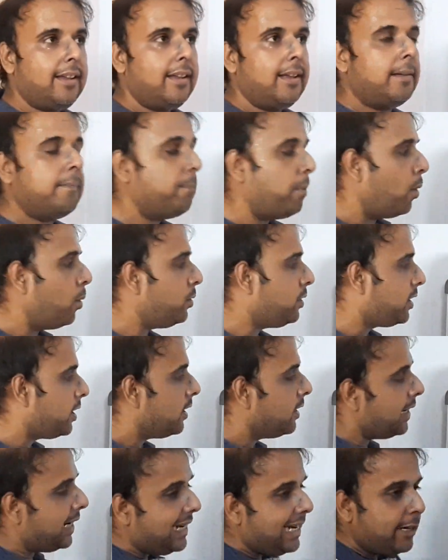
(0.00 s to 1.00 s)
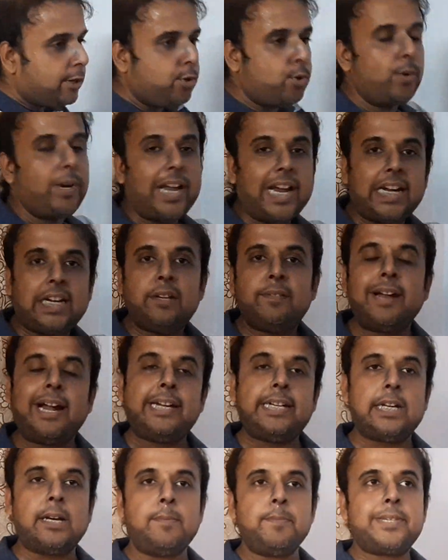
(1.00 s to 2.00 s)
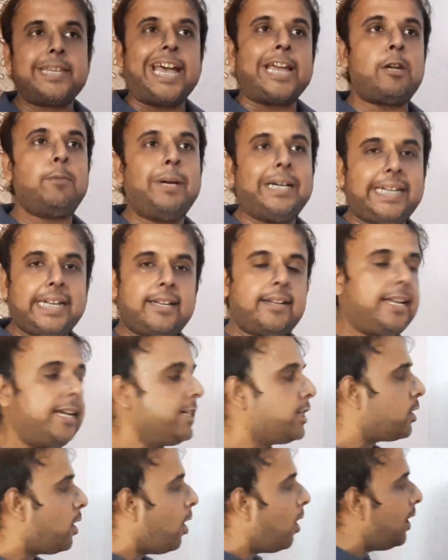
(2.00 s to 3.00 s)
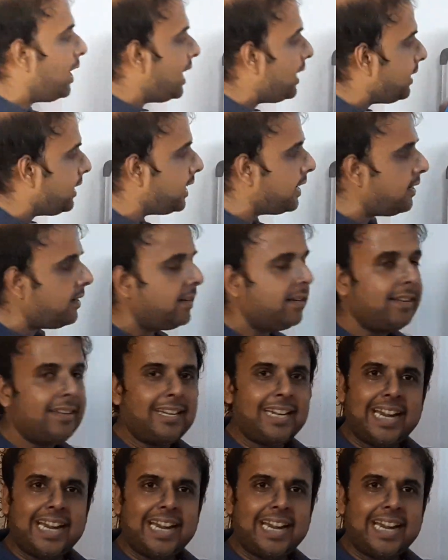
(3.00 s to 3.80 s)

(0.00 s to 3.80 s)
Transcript: both electronegative atoms, aromatic rings, all are there.